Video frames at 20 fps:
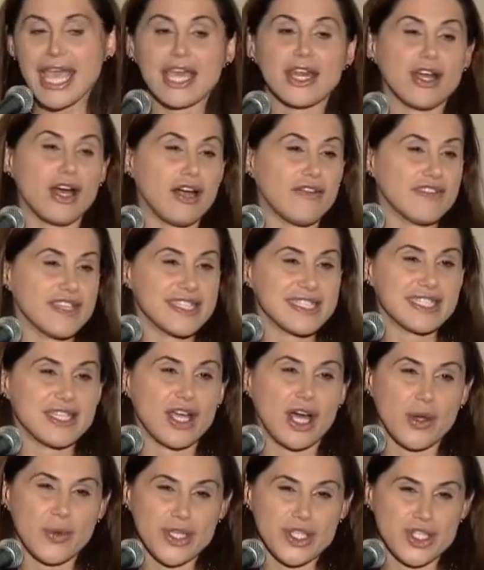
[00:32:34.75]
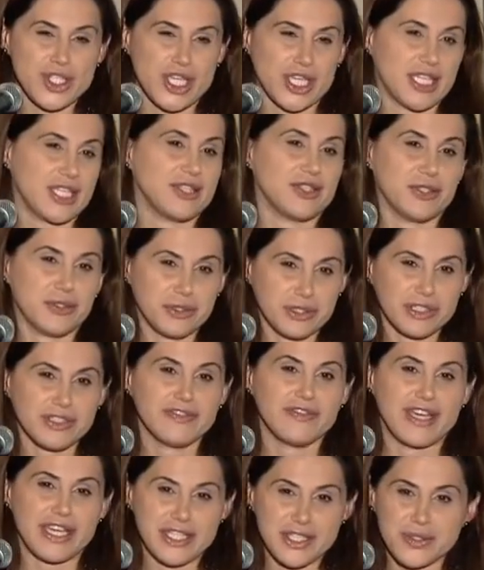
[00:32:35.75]
And obviously, always checking local
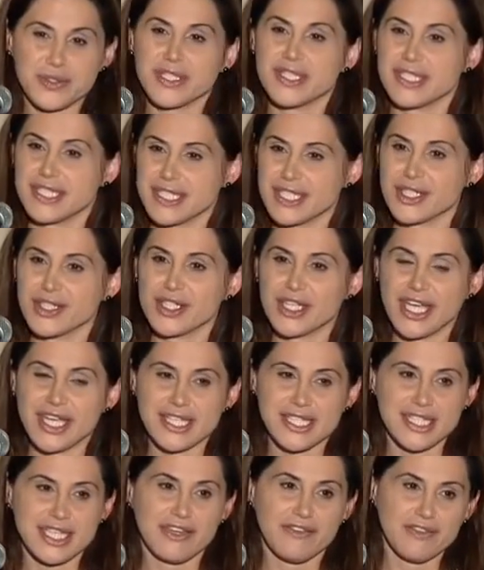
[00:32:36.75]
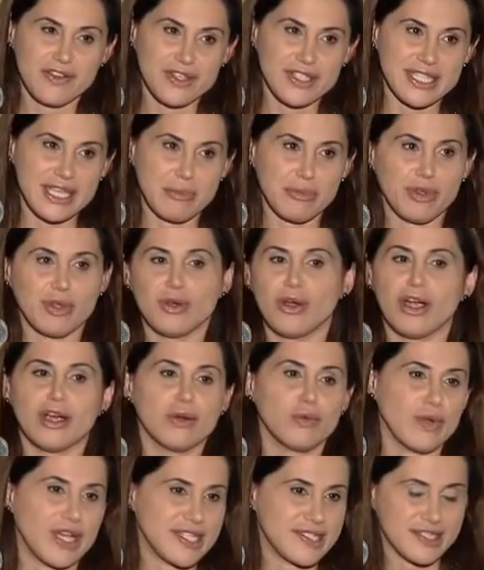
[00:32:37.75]
advisories is a good idea. For example,
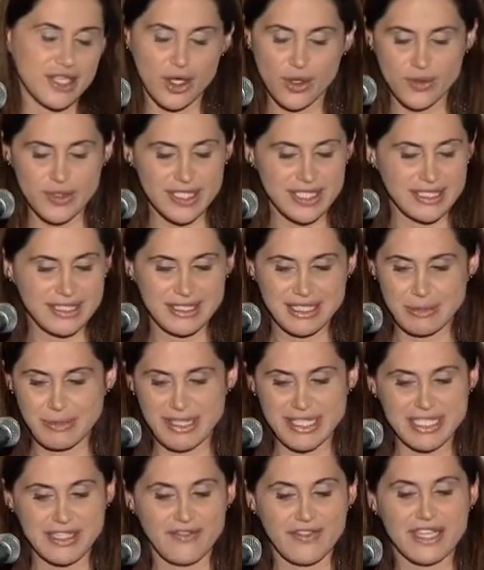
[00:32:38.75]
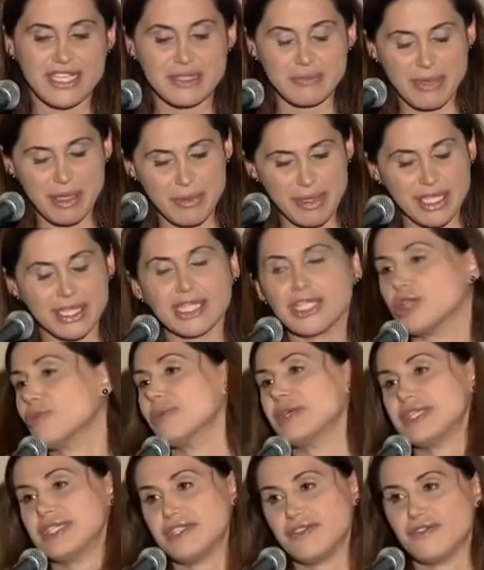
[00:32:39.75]
our West Coast specifics may be a little
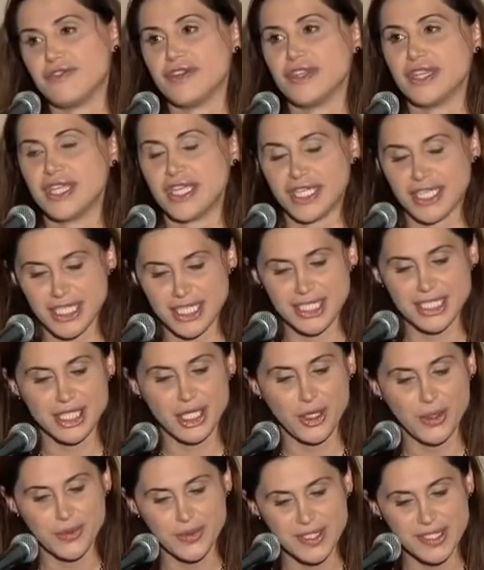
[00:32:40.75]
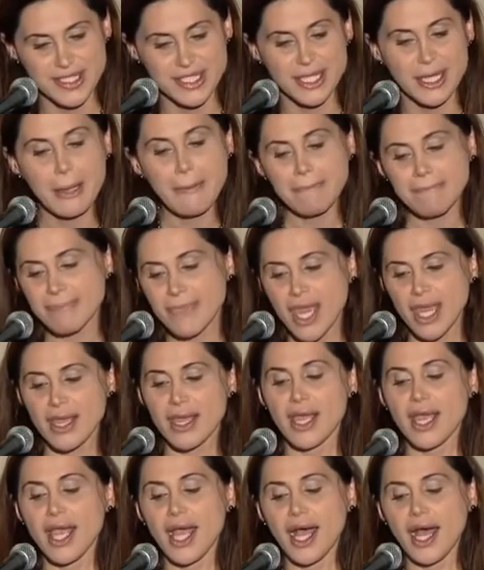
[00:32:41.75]
bit different than East Coast.
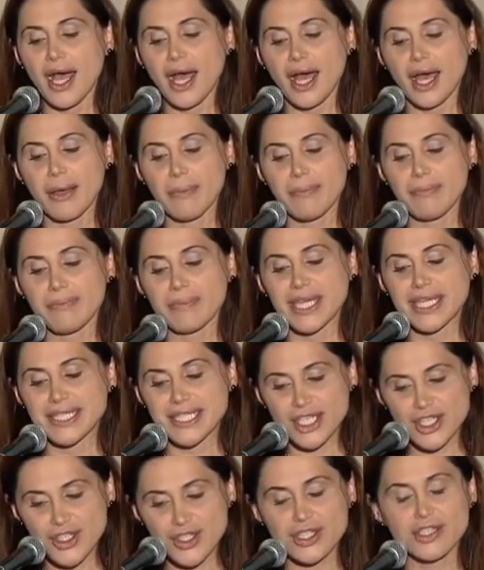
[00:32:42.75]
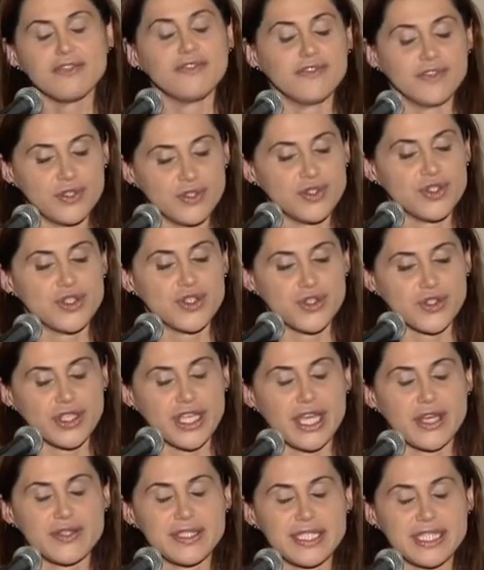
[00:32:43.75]
Um, additionally, for nutritional
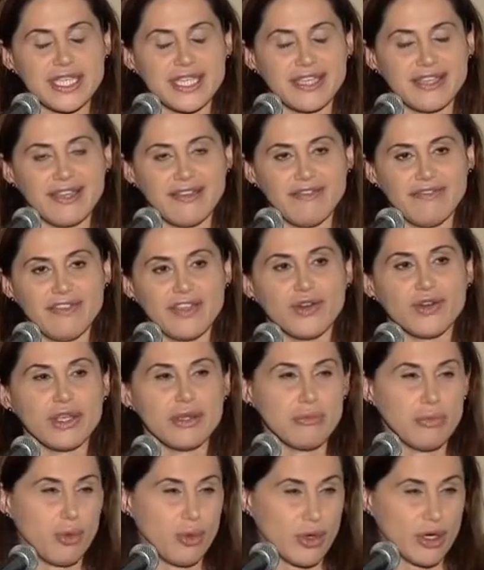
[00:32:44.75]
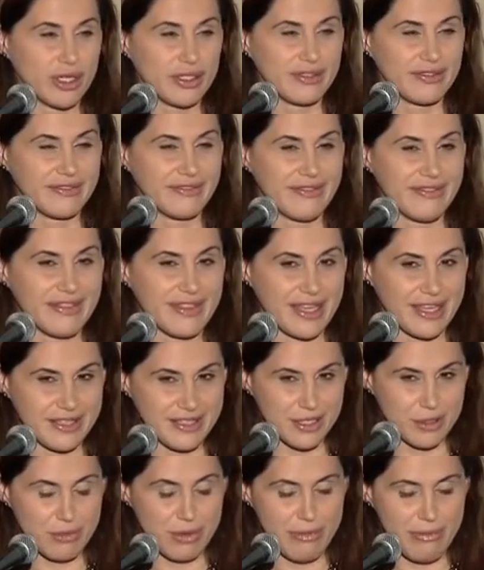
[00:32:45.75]
counseling, a very important thing
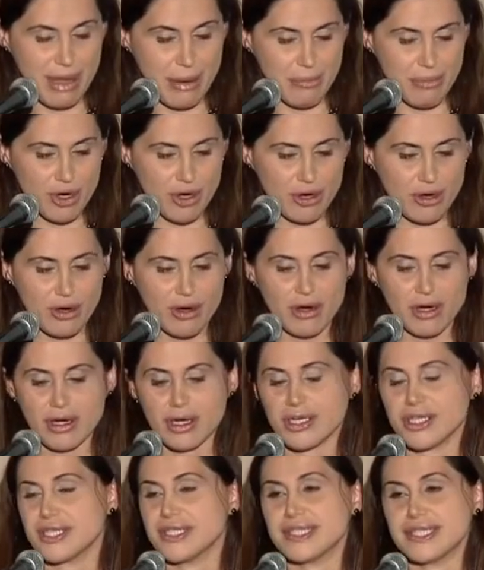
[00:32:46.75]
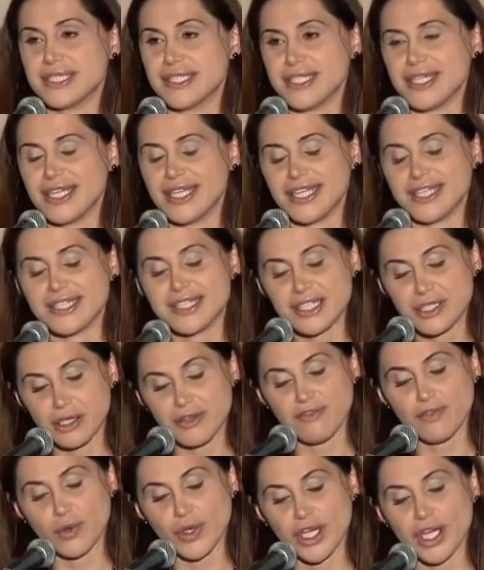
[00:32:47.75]
to remember are, is, is to
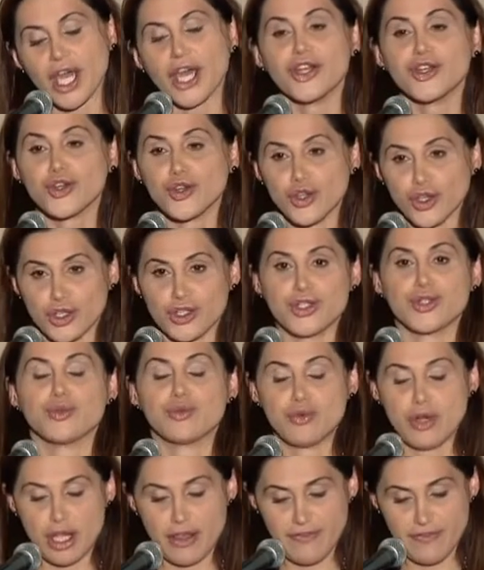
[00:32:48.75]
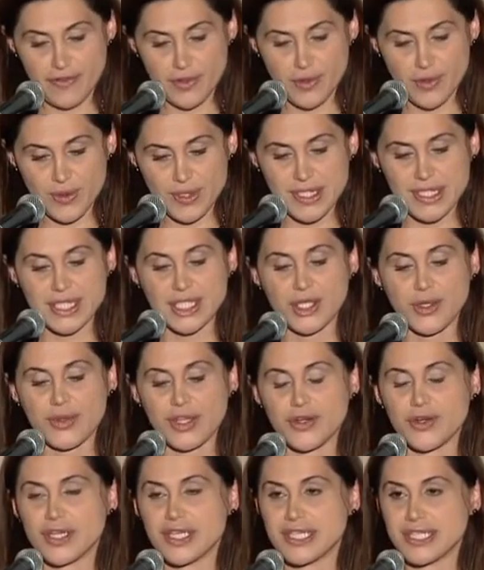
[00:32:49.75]
avoid undercooked or raw foods. You know,
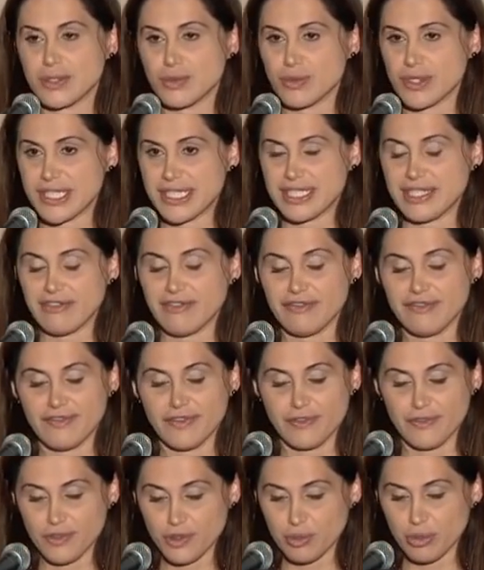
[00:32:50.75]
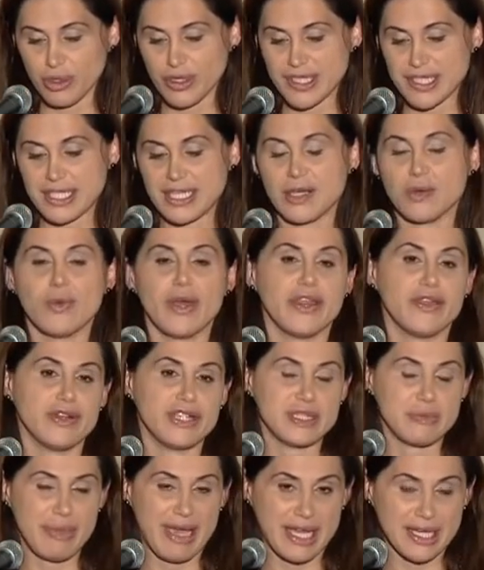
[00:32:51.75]
there is a risk of food poisoning, whether
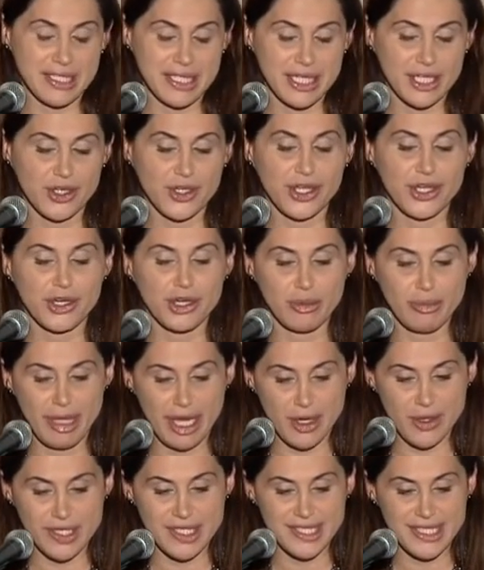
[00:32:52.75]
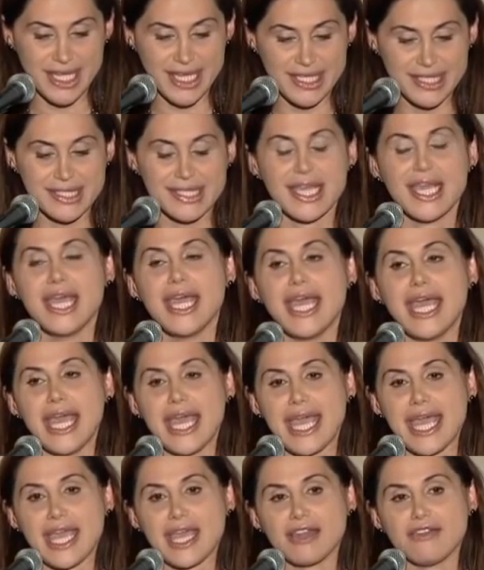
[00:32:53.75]
it's bacteria or parasites.
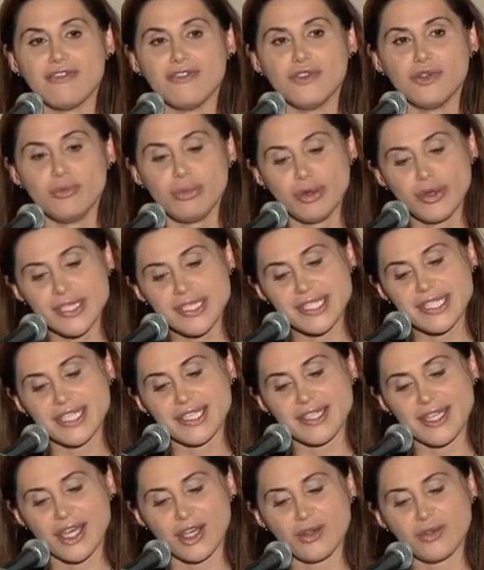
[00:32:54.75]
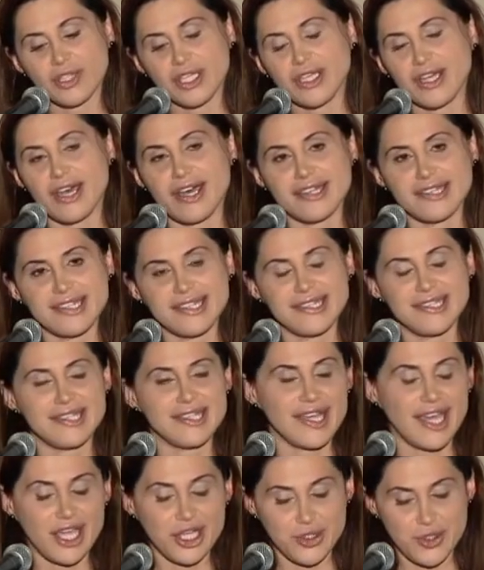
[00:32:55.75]
And food poisoning not only causes
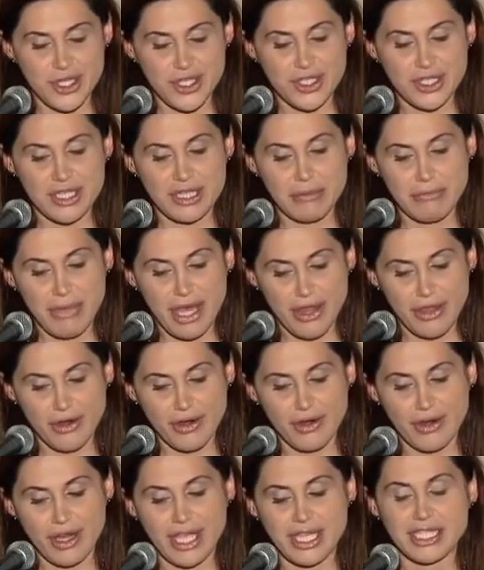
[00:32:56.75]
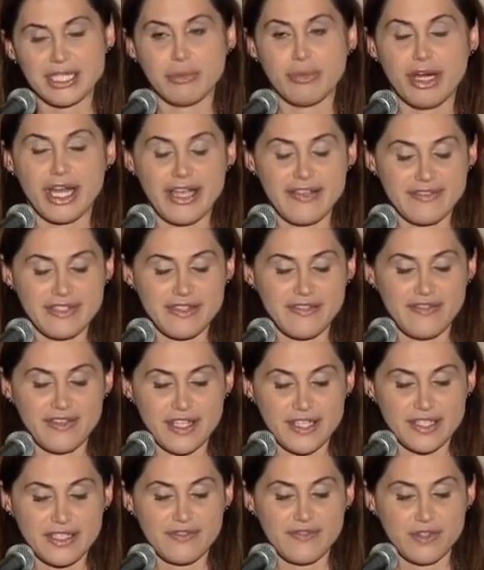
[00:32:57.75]
dehydration of the mother and deprives the
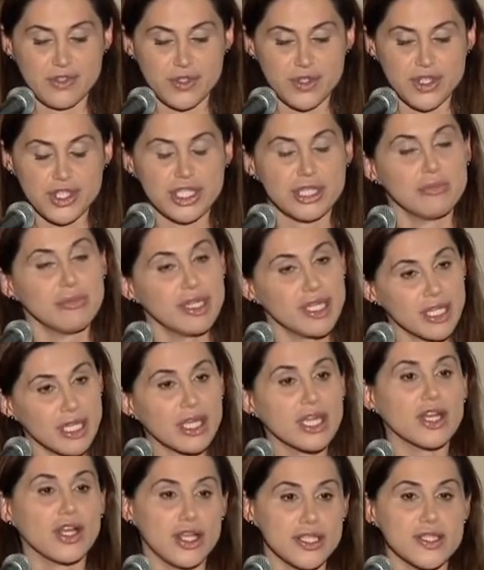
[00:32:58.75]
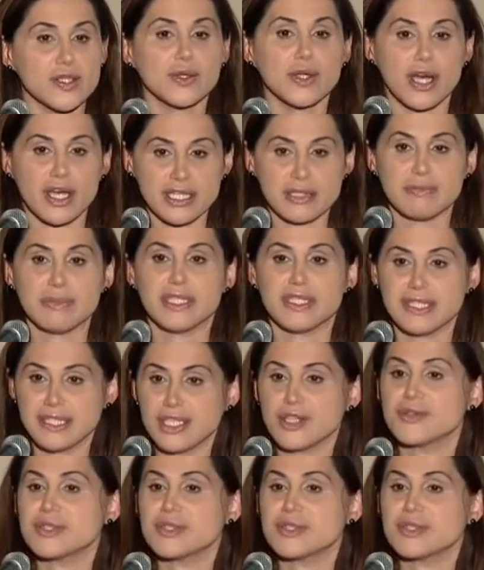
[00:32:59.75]
fetus of nutrition, but it can also cause, you